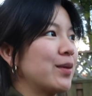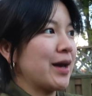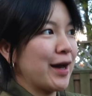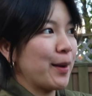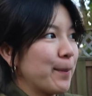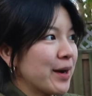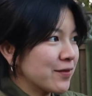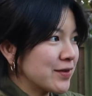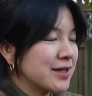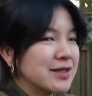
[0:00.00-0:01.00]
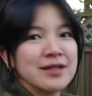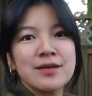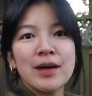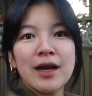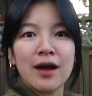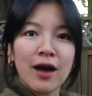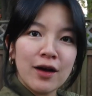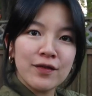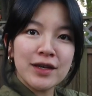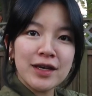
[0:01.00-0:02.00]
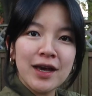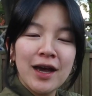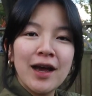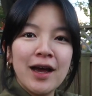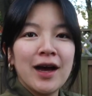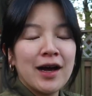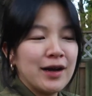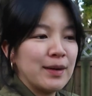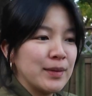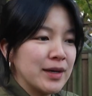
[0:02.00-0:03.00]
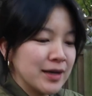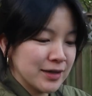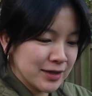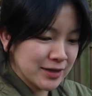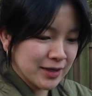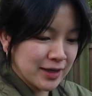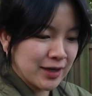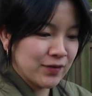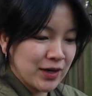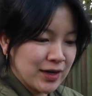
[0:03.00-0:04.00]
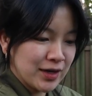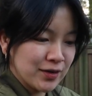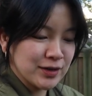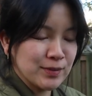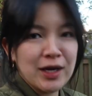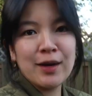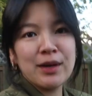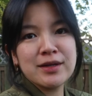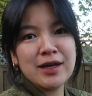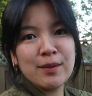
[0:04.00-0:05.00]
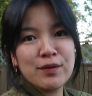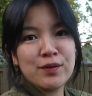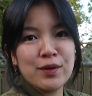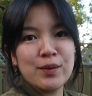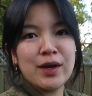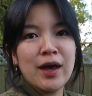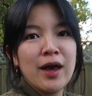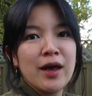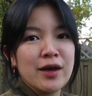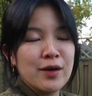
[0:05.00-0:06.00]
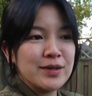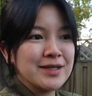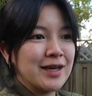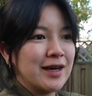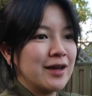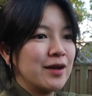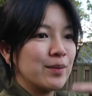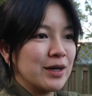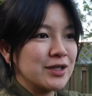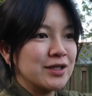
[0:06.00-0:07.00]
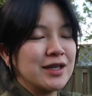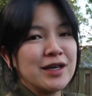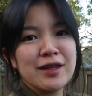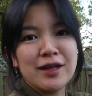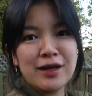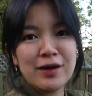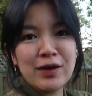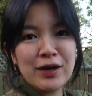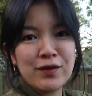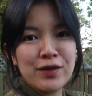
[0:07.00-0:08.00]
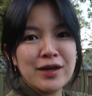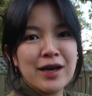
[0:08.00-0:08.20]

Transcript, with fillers: We had breakfast, made a coffee, um, just giving Nico some time outside before we go inside, brush his teeth, and get ready for the